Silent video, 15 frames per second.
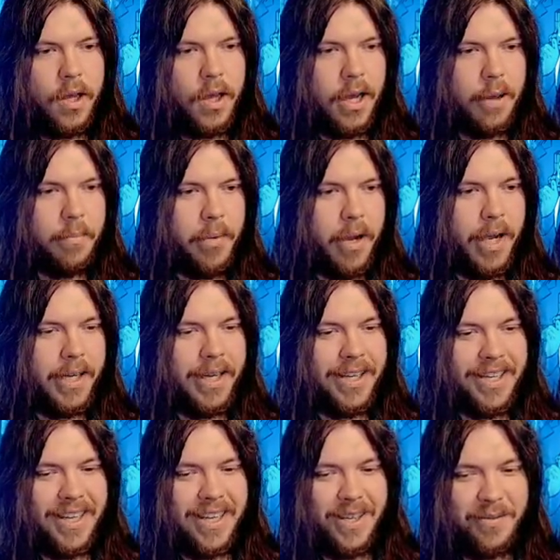I might need to
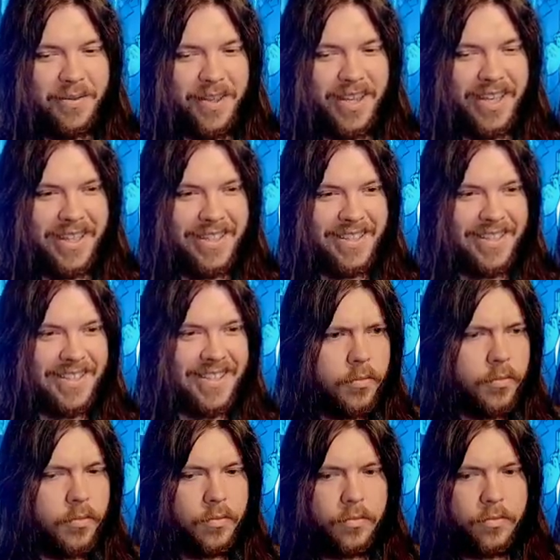get it fixed.
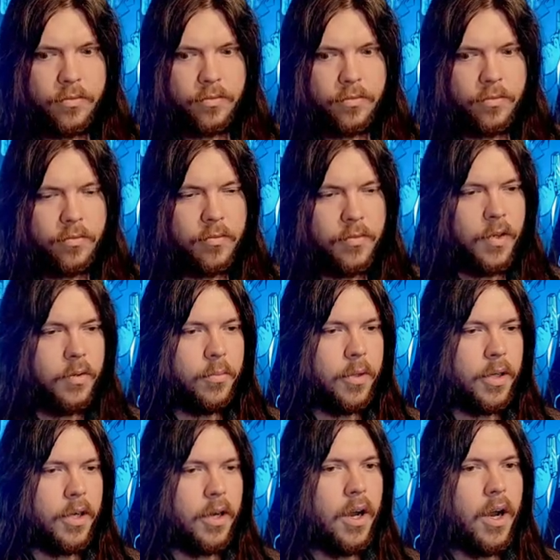Oh
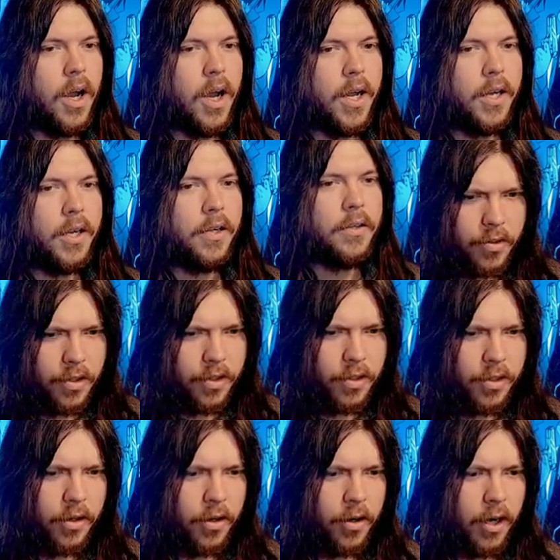my God.
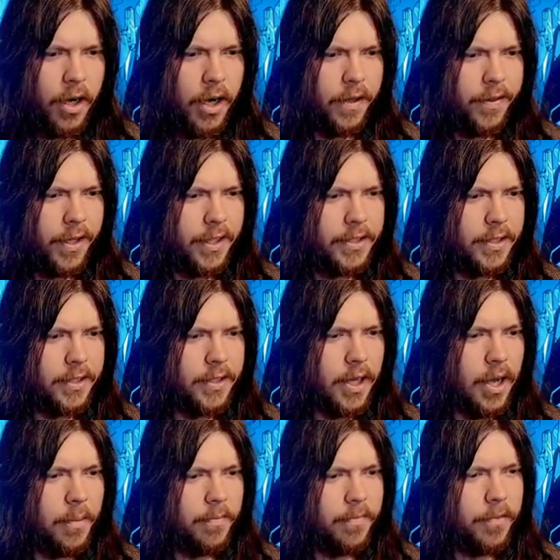All right, I think he said
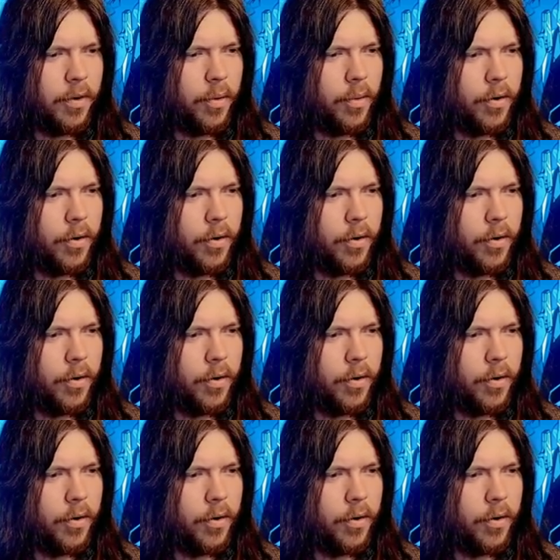top floor.